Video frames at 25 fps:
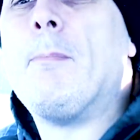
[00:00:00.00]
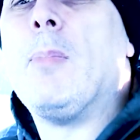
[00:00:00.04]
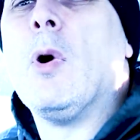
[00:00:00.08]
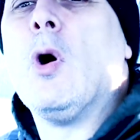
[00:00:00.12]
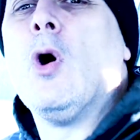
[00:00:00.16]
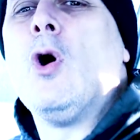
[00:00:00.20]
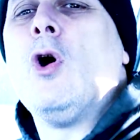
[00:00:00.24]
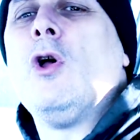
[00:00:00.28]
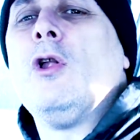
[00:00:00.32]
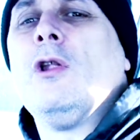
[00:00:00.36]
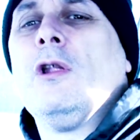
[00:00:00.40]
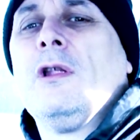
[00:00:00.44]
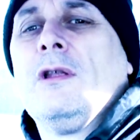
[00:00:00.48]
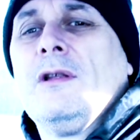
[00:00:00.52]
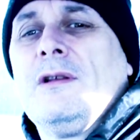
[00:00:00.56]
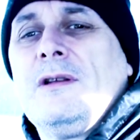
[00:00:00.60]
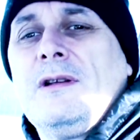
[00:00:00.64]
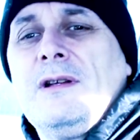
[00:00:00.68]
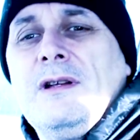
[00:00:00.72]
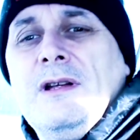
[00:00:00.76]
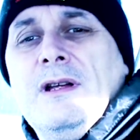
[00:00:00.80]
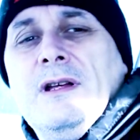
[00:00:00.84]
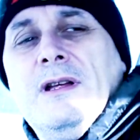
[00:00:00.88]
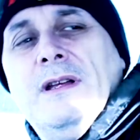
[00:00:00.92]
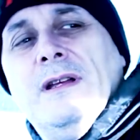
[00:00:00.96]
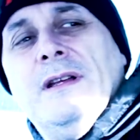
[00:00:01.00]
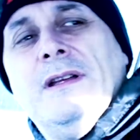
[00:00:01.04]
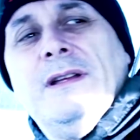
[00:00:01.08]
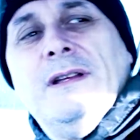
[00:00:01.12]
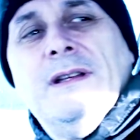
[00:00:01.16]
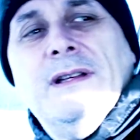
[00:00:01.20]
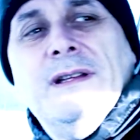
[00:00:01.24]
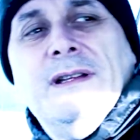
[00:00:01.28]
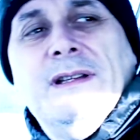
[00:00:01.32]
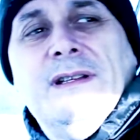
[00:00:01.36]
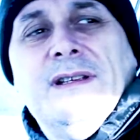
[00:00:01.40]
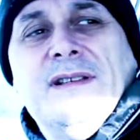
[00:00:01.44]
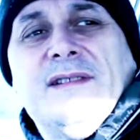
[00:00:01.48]
Bull.
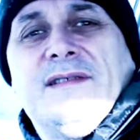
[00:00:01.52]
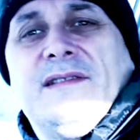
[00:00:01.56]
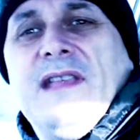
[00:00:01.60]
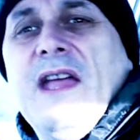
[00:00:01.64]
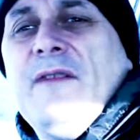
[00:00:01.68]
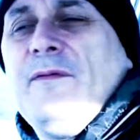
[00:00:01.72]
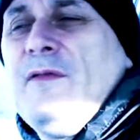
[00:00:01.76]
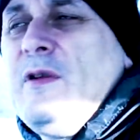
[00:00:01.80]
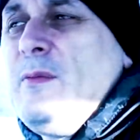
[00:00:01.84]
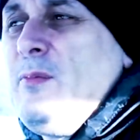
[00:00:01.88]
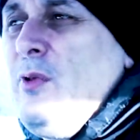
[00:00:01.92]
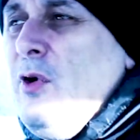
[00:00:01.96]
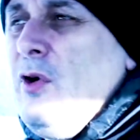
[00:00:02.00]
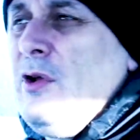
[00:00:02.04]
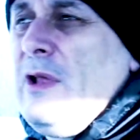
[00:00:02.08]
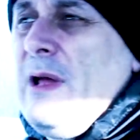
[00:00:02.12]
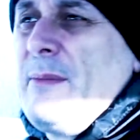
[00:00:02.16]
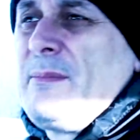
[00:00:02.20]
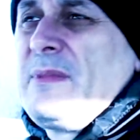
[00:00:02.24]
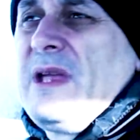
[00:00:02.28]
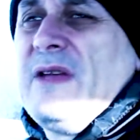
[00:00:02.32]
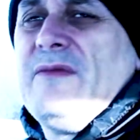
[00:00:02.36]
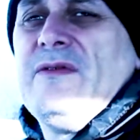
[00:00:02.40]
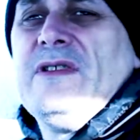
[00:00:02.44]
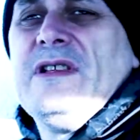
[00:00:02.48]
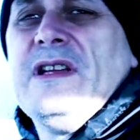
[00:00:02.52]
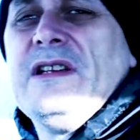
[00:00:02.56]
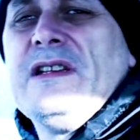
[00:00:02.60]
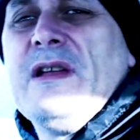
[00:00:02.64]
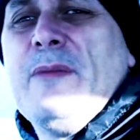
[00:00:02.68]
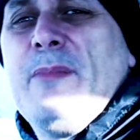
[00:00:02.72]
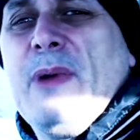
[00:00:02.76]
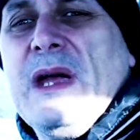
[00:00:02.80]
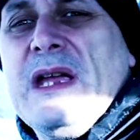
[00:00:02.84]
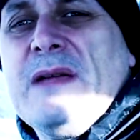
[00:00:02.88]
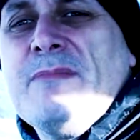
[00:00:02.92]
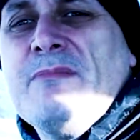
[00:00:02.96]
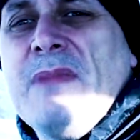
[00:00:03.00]
Stefy Bull, I'm giving you
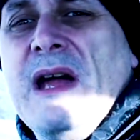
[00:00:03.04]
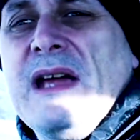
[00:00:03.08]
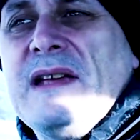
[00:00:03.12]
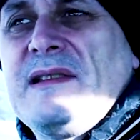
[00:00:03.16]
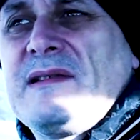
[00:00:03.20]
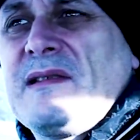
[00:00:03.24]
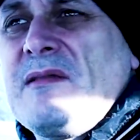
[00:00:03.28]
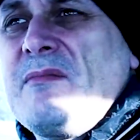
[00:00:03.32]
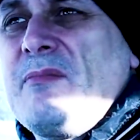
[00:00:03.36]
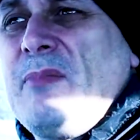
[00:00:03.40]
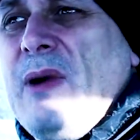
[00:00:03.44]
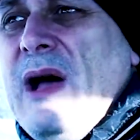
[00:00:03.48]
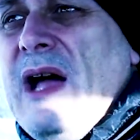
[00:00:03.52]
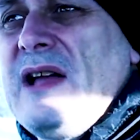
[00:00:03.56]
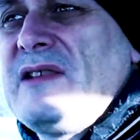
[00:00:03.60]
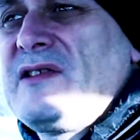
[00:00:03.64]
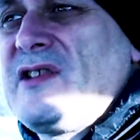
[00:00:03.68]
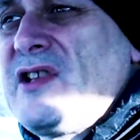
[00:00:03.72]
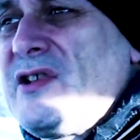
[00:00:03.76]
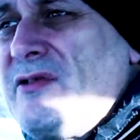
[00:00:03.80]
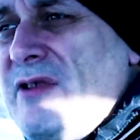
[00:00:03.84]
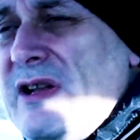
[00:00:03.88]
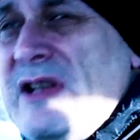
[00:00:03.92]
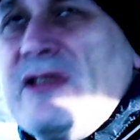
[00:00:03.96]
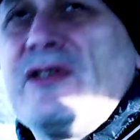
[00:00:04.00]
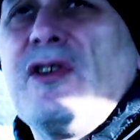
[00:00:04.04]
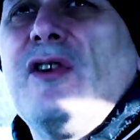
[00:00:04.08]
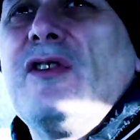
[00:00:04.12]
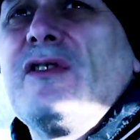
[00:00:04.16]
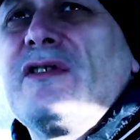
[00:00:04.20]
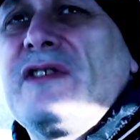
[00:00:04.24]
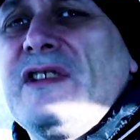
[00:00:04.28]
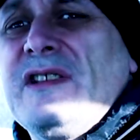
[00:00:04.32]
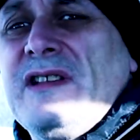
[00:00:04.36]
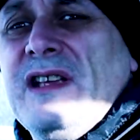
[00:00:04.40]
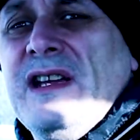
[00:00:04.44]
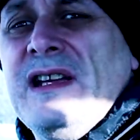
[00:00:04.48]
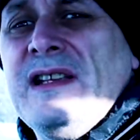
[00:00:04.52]
your Bean Mason pass. You're
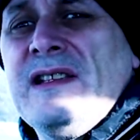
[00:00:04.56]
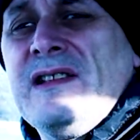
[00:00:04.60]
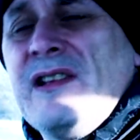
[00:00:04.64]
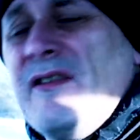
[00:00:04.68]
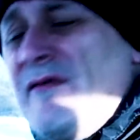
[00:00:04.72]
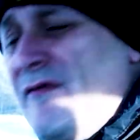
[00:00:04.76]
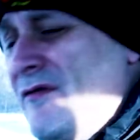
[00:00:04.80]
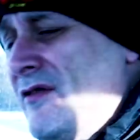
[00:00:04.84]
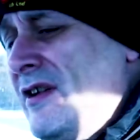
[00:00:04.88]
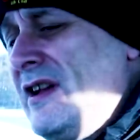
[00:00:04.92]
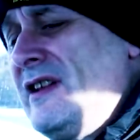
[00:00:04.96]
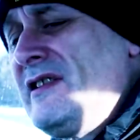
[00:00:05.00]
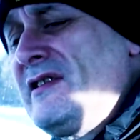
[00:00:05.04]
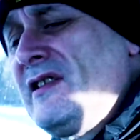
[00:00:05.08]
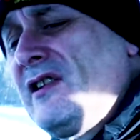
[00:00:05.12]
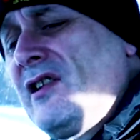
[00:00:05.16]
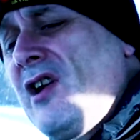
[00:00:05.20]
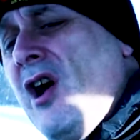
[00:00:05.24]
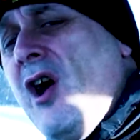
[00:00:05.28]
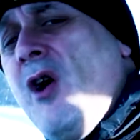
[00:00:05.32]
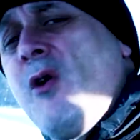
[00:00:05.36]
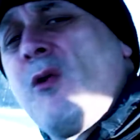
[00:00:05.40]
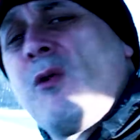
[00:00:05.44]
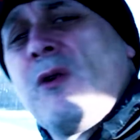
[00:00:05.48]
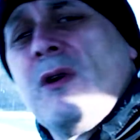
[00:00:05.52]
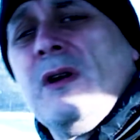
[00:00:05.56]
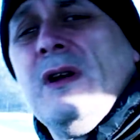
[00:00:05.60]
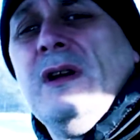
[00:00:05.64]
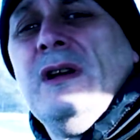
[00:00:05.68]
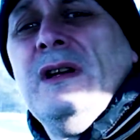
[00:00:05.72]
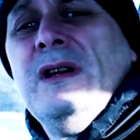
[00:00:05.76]
inducted in. You're free to go.